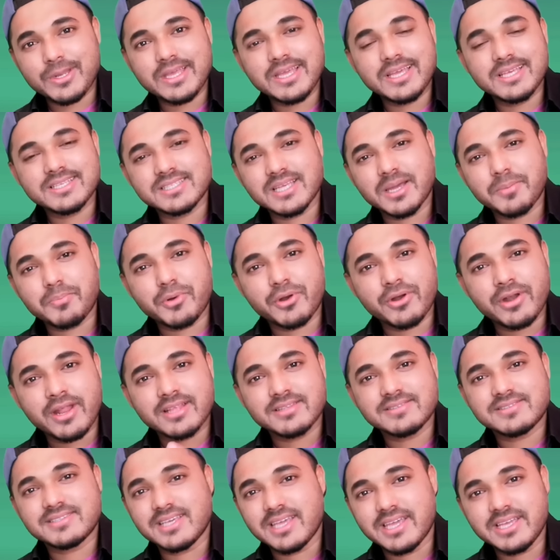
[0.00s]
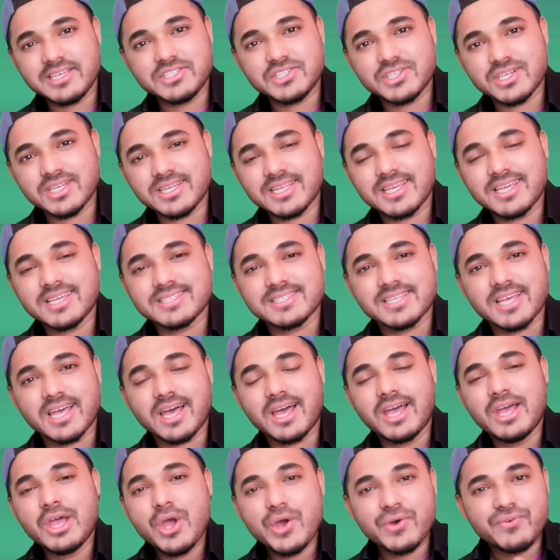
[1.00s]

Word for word: His uh, pronunciation, his uh,